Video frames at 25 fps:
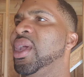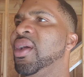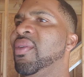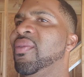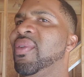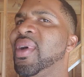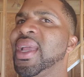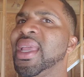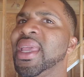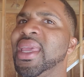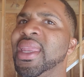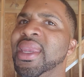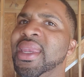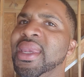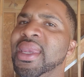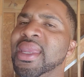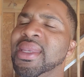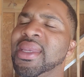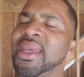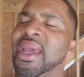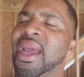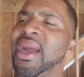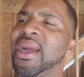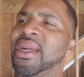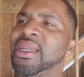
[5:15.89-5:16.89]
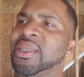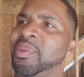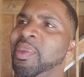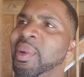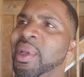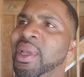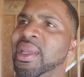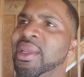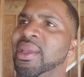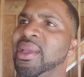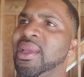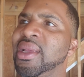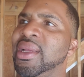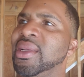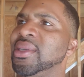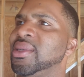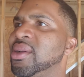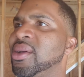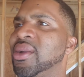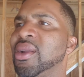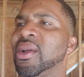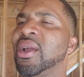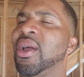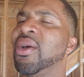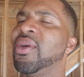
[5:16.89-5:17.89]
if I get in the tire spin, it's
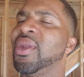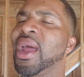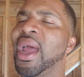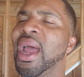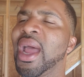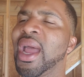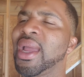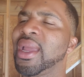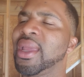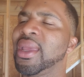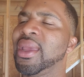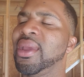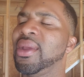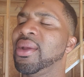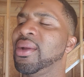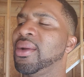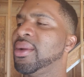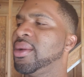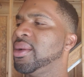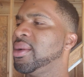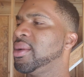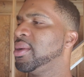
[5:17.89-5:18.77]
going to go to high gear.